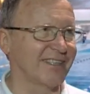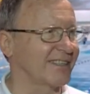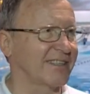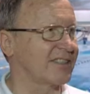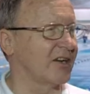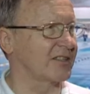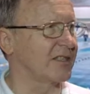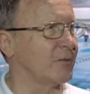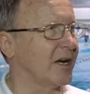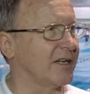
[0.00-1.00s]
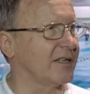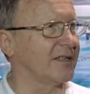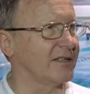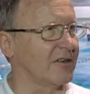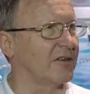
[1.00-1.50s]
That is not the
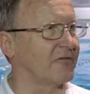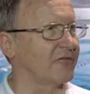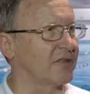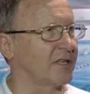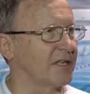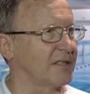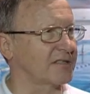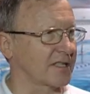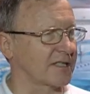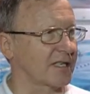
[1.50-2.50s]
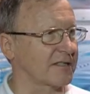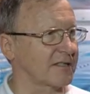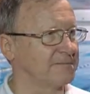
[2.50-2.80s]
way of the success.